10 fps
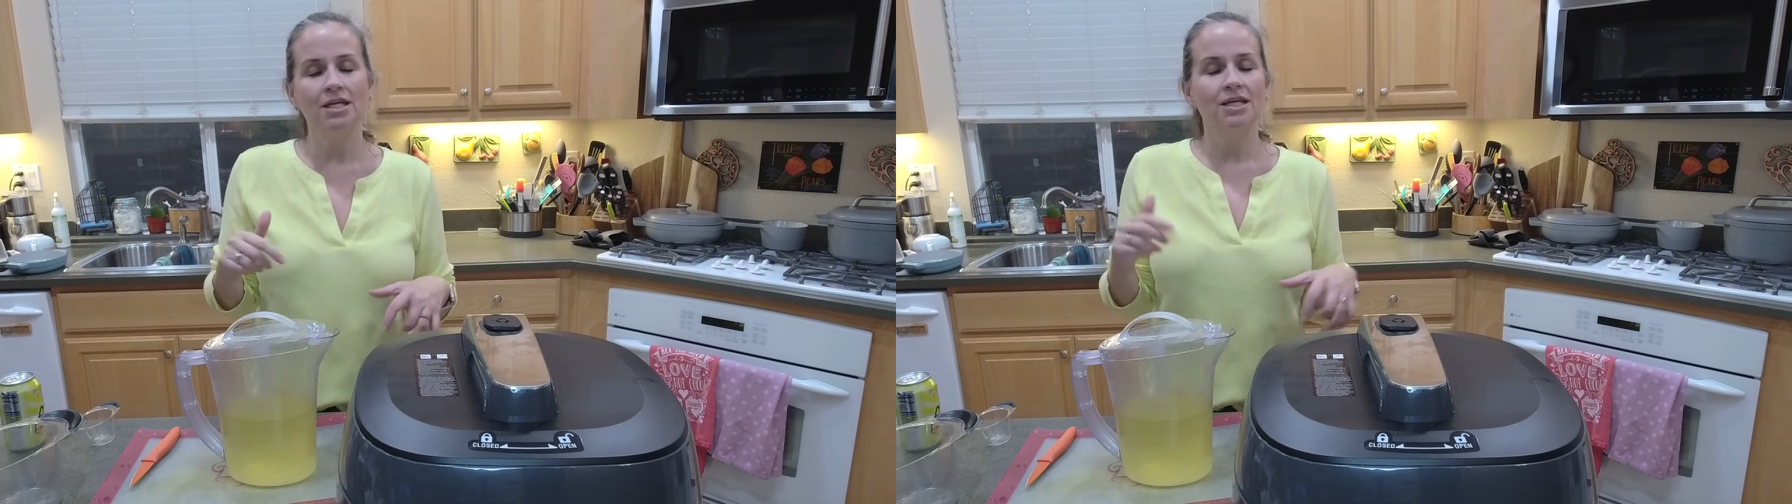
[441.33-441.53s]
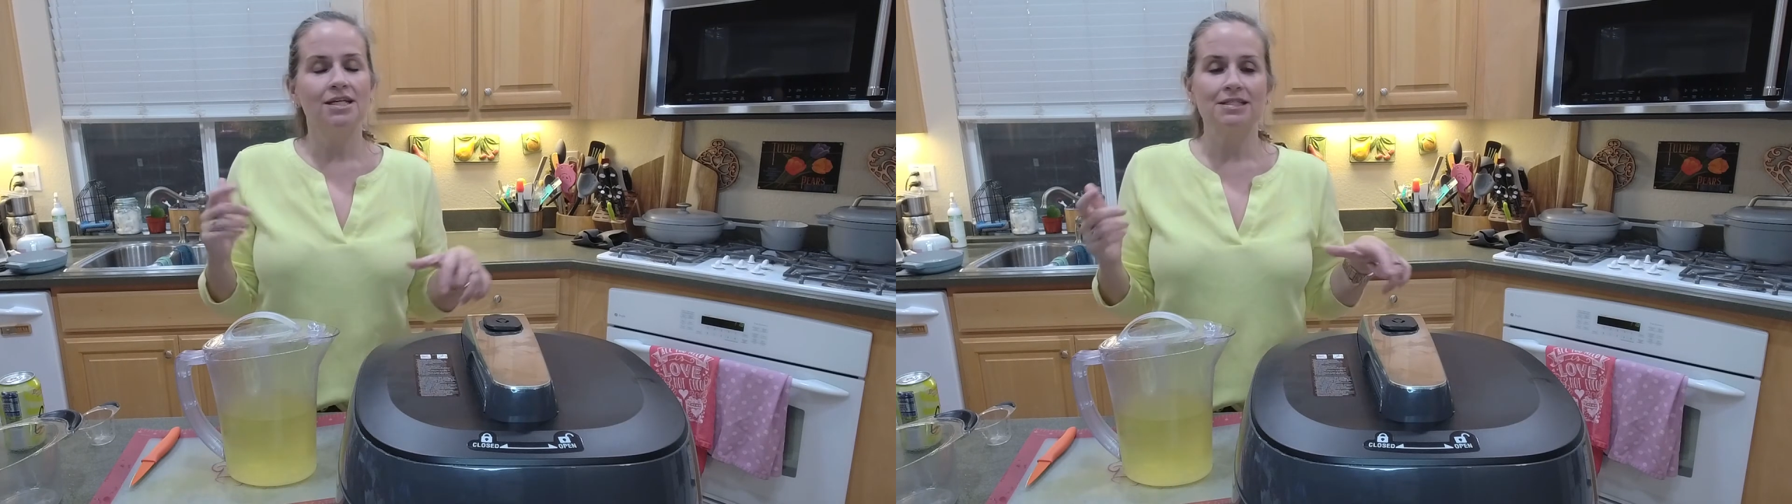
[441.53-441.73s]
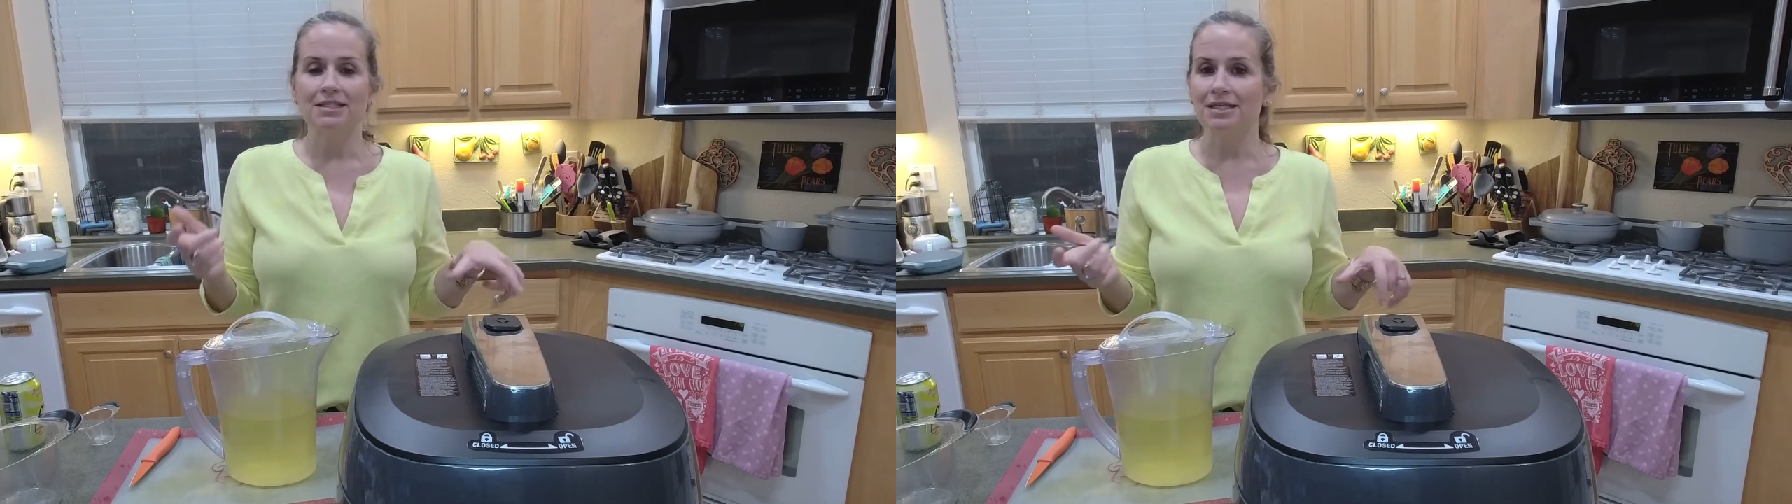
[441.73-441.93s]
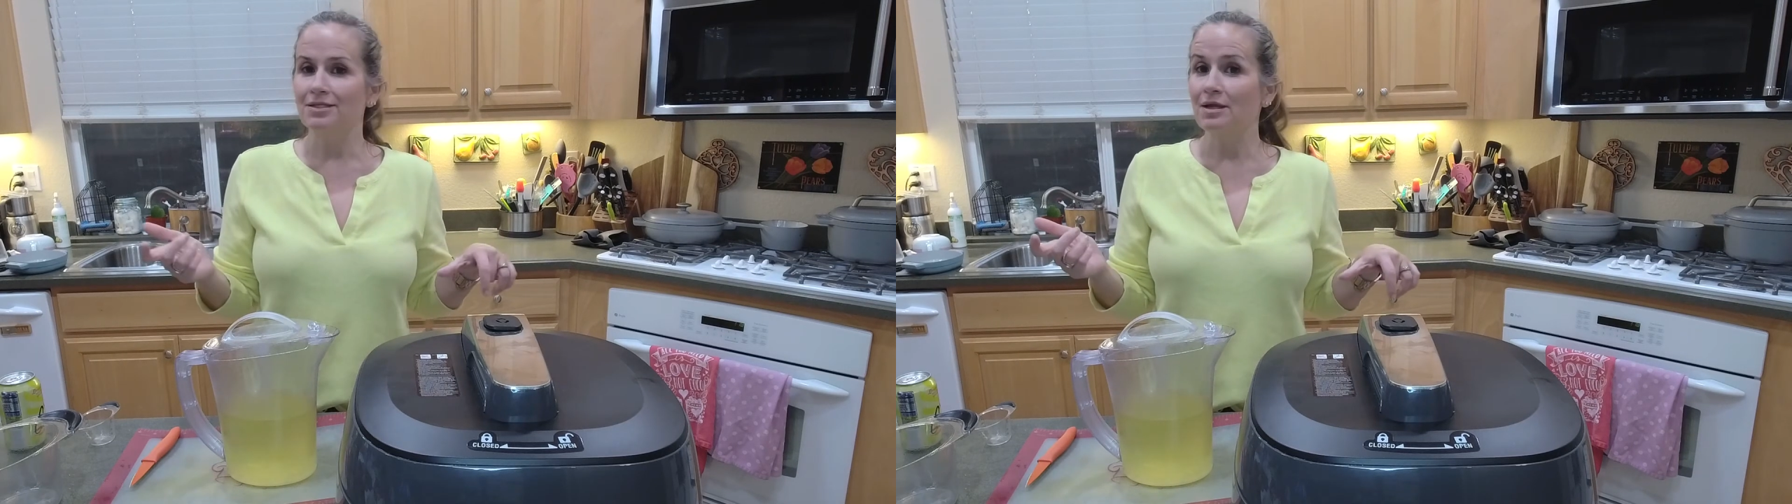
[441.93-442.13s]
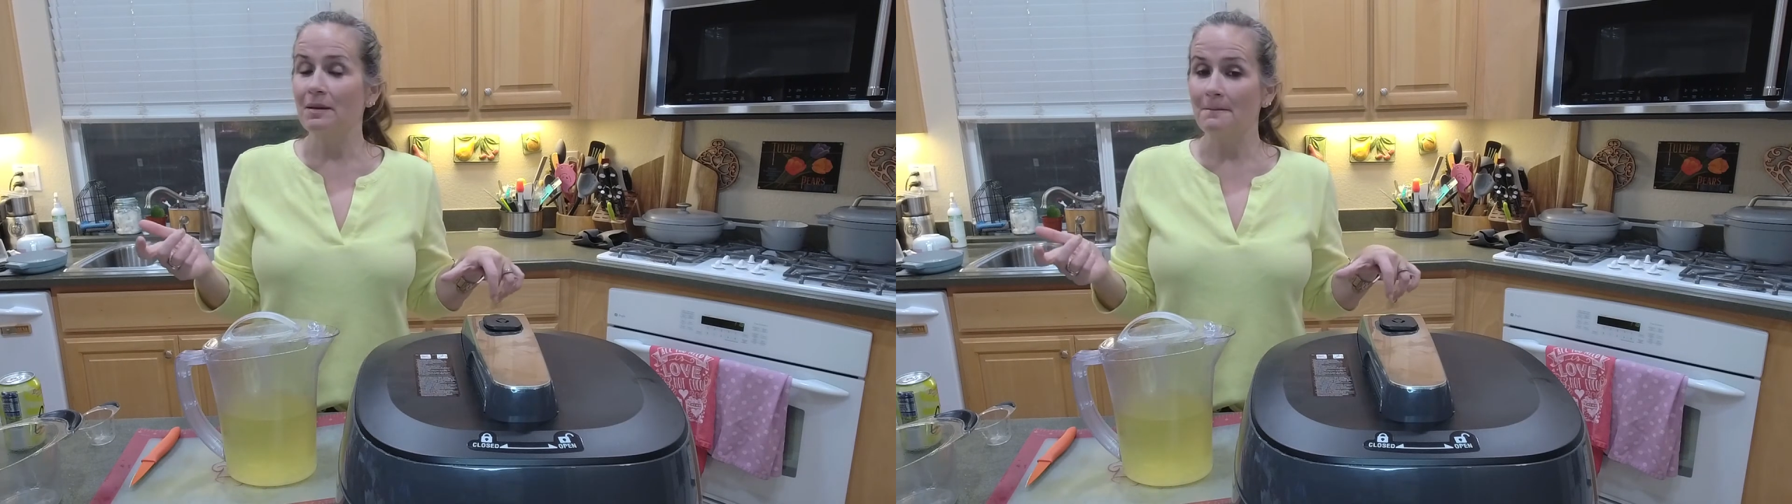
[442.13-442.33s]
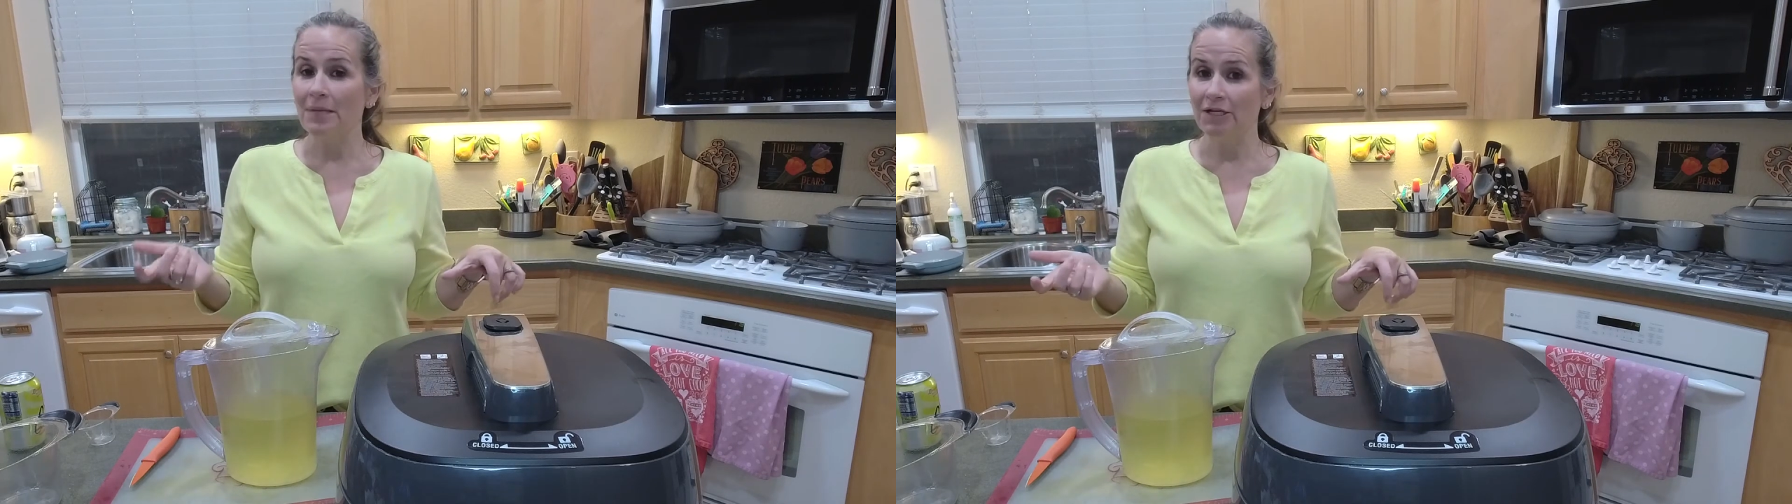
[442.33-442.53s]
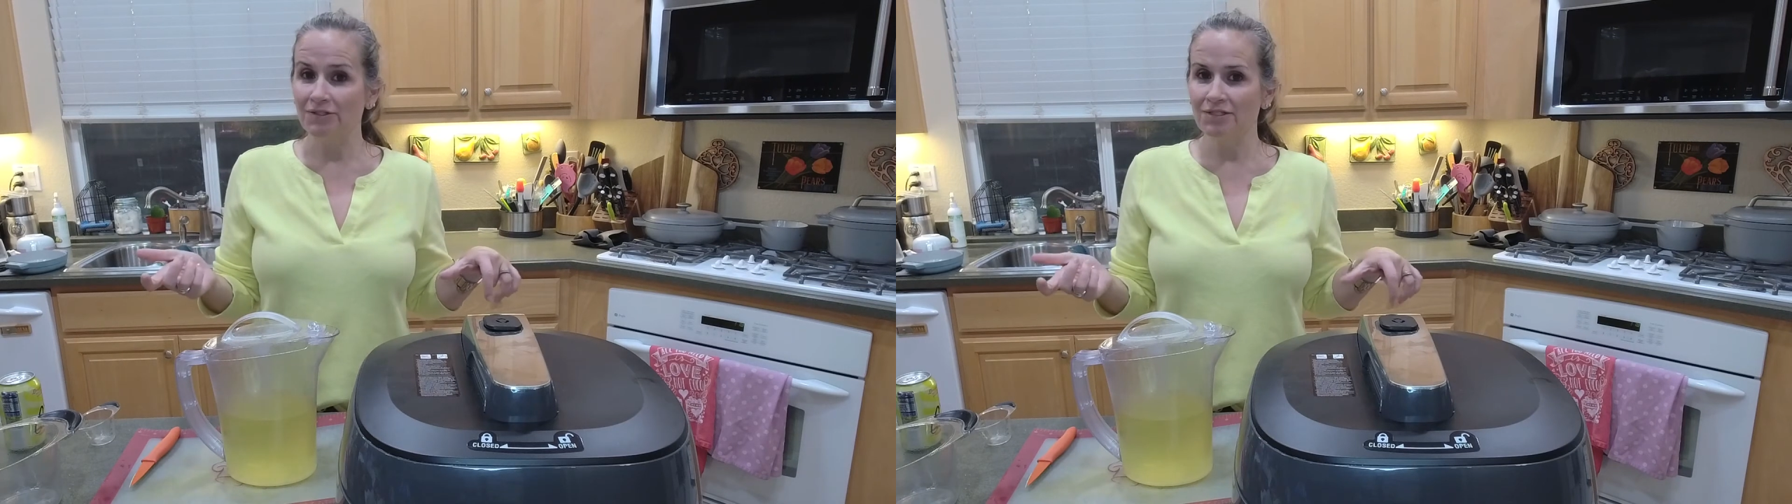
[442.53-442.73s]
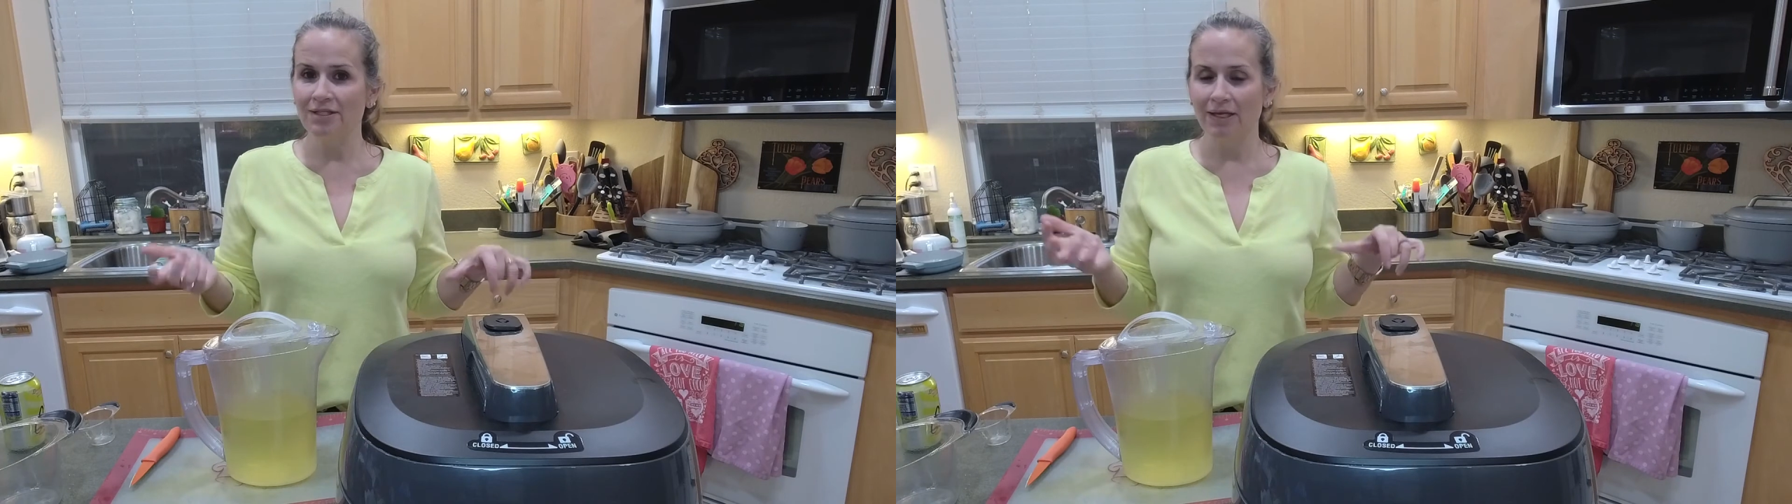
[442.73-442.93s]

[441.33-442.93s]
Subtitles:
because it doesn't melt